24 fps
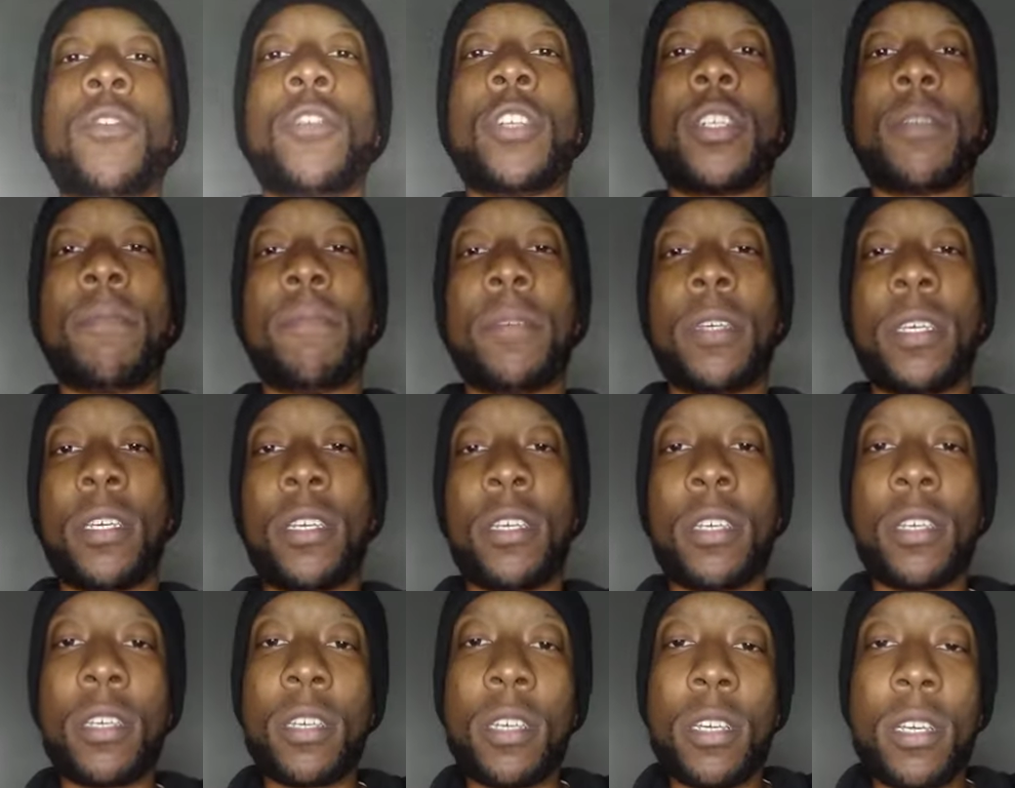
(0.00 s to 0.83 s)
you should
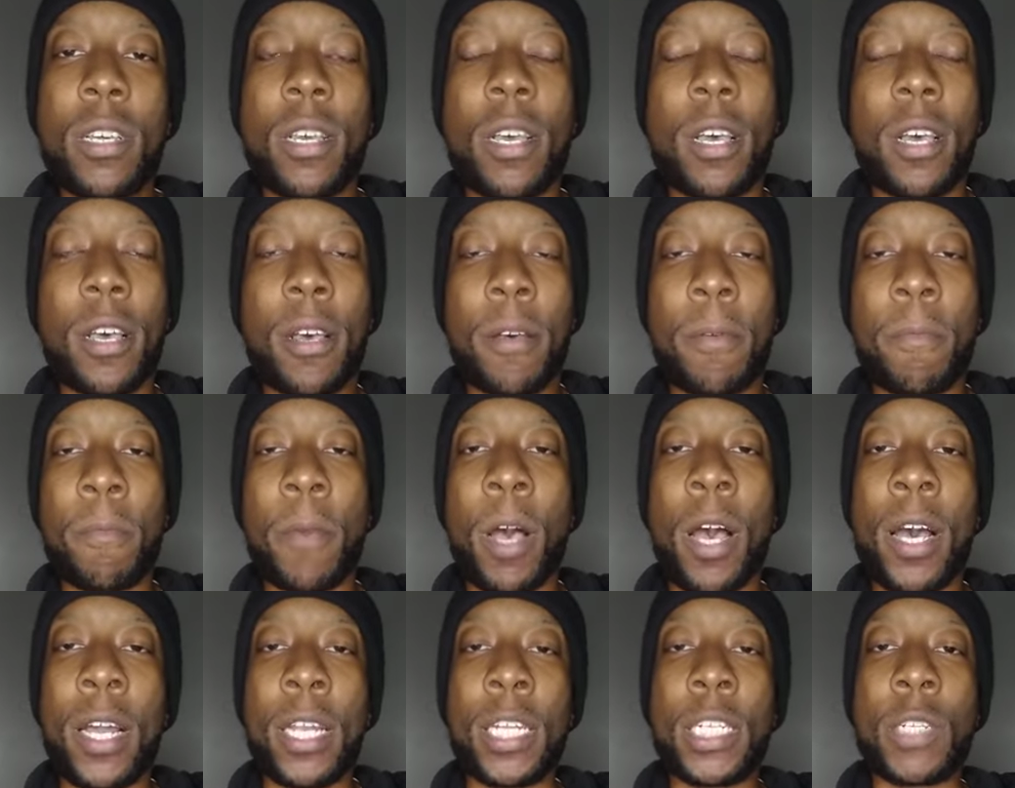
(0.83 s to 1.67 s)
be um,
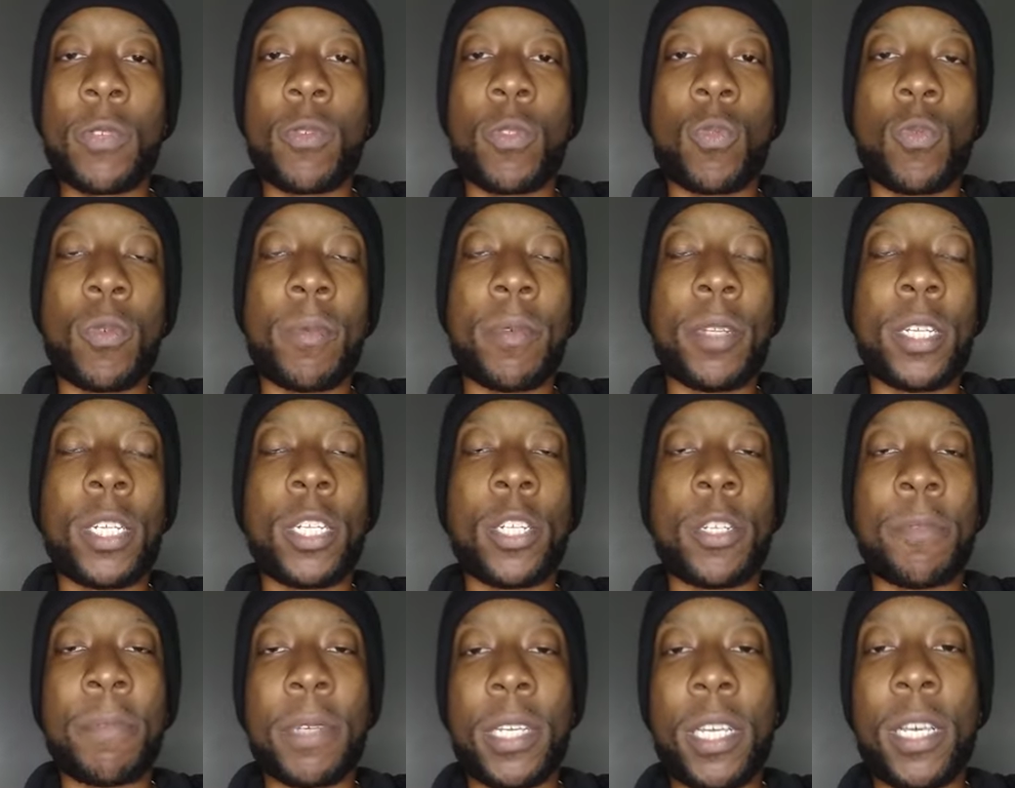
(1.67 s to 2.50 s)
honest with women
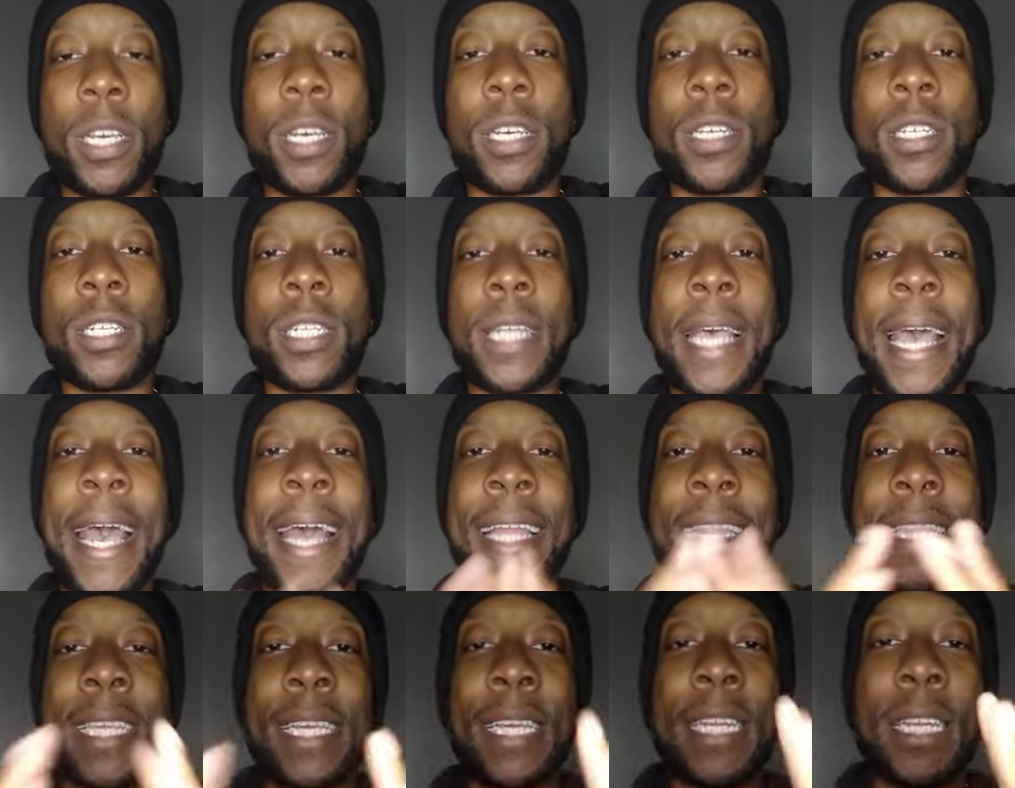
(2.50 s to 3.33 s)
because
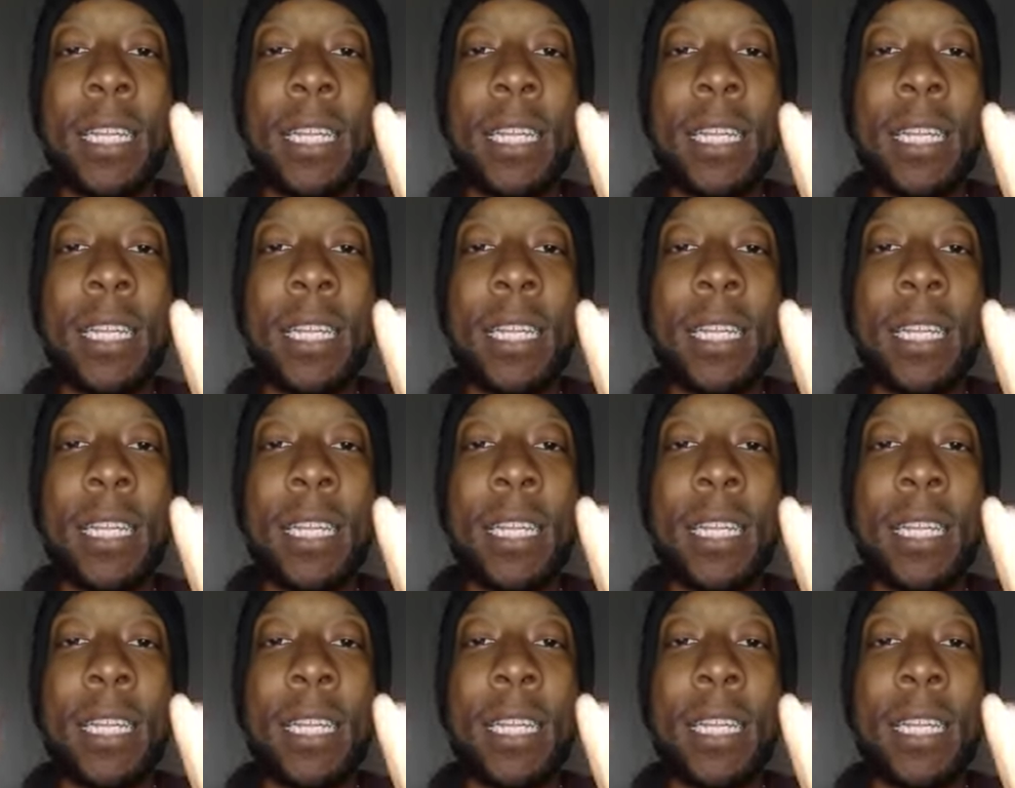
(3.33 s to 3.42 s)
at the